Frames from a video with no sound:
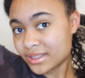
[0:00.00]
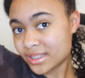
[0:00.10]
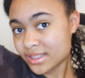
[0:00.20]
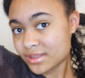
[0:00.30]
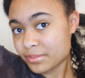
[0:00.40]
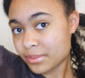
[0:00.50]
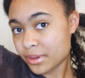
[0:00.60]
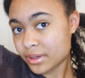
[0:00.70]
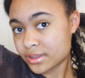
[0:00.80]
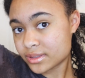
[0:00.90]
this
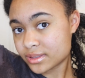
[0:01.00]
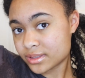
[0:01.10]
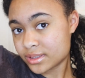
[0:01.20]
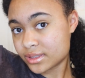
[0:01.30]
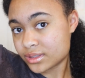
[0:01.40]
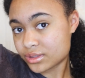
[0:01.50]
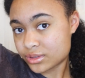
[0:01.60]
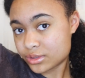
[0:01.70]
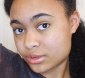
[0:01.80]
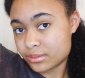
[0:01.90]
part is
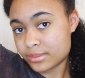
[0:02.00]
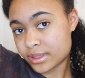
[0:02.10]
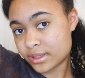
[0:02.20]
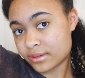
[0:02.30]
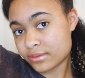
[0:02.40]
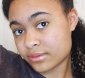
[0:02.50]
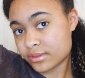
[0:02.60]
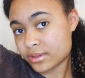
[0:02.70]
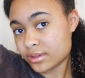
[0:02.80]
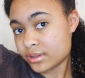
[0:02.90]
too big
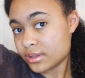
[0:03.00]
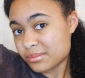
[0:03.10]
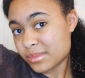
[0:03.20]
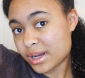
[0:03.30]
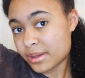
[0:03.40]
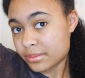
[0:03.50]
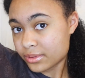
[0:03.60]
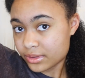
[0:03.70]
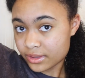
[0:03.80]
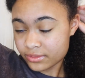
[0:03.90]
for my
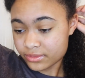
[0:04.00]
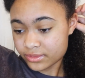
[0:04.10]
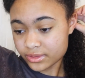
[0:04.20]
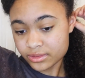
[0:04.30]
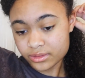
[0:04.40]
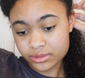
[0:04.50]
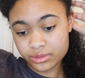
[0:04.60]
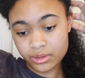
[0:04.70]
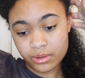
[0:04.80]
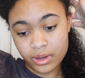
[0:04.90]
preference.
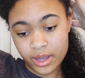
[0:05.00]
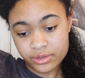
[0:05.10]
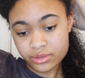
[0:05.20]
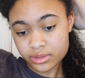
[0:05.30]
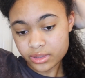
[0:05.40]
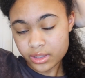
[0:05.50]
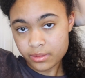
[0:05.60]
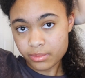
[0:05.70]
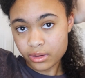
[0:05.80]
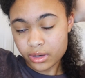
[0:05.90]
So I just
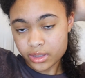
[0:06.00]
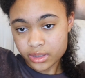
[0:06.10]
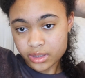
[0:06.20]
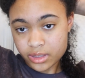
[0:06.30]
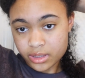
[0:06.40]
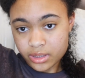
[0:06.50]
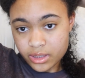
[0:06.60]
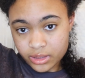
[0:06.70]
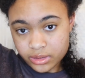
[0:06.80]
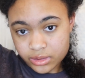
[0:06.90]
keep parting it
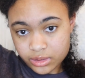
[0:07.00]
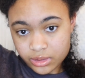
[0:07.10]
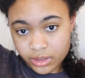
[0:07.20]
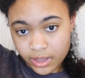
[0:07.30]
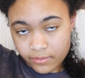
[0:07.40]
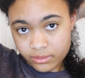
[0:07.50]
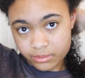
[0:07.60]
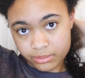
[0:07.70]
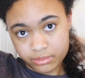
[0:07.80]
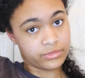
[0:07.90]
until I have
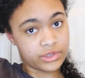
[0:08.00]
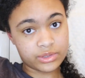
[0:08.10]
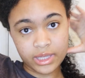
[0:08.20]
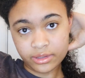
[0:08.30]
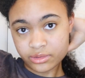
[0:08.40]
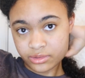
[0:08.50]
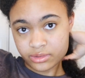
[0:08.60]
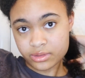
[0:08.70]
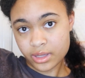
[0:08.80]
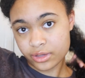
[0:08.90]
a
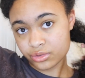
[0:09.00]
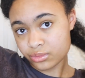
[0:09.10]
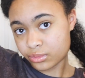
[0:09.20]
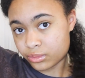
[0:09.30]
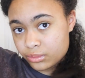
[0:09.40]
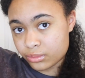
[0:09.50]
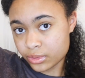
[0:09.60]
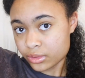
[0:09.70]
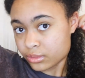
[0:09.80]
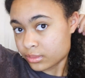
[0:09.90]
section that I'm actually gonna
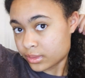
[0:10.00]
work